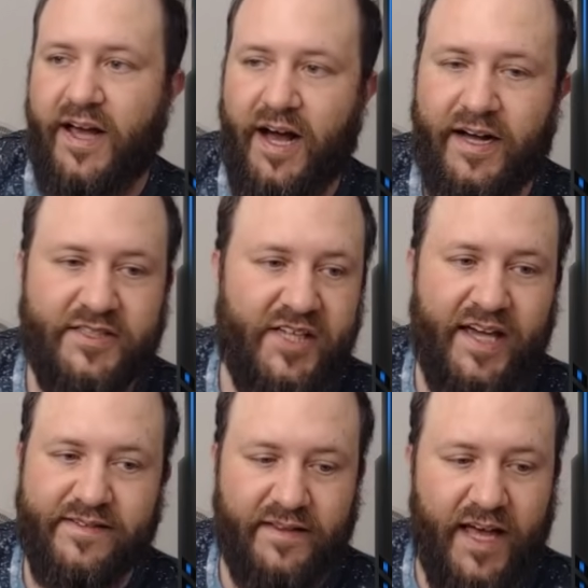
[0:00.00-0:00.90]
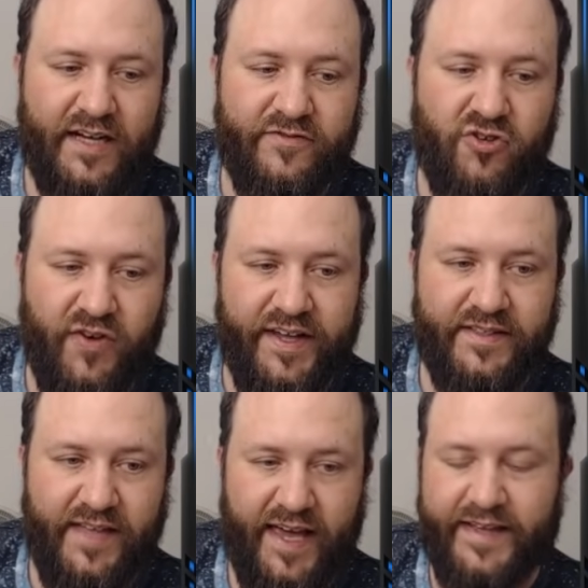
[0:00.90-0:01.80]
Uh, she has a lot of
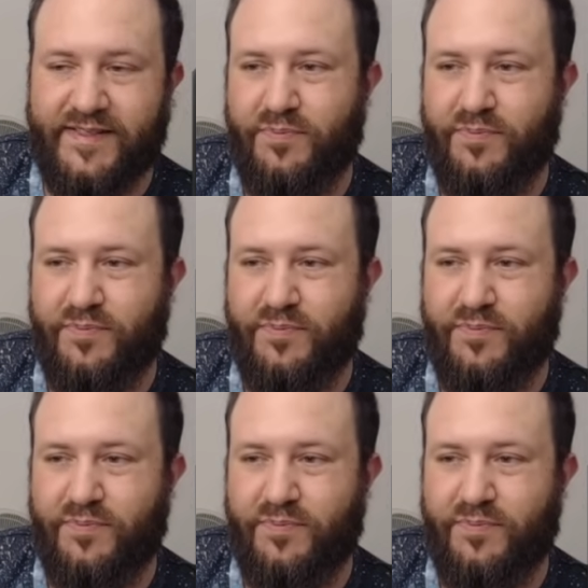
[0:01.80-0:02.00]
great decks,